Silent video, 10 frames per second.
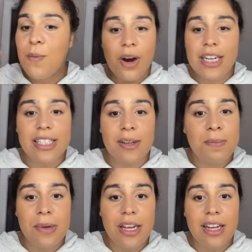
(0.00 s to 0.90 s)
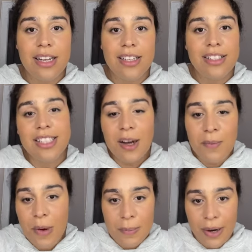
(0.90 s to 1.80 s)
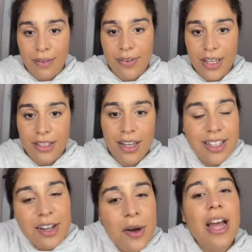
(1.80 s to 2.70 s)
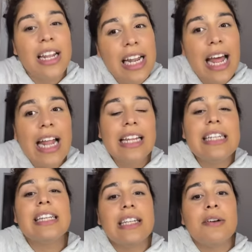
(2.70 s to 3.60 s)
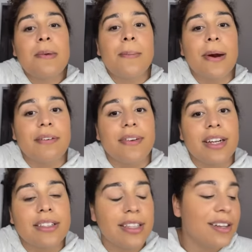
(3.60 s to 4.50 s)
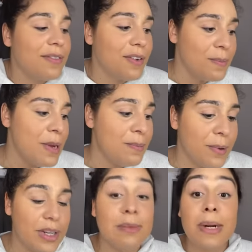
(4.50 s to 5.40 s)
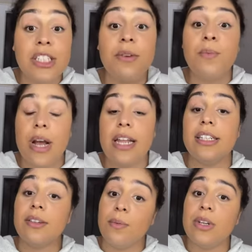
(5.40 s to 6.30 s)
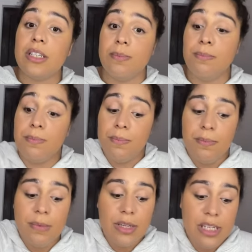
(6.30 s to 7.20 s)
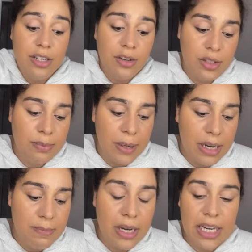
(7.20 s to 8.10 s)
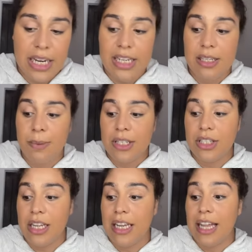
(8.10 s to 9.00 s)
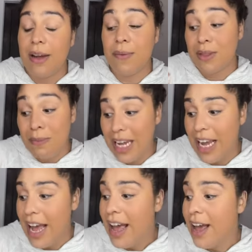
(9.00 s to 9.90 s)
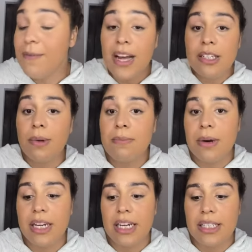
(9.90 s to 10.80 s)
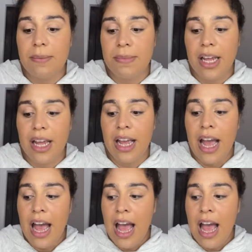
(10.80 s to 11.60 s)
want it to be somewhat perfect, a little at least a little bit perfect for people, especially when someone's you know, spending money. And especially like with me, if I spend money on something,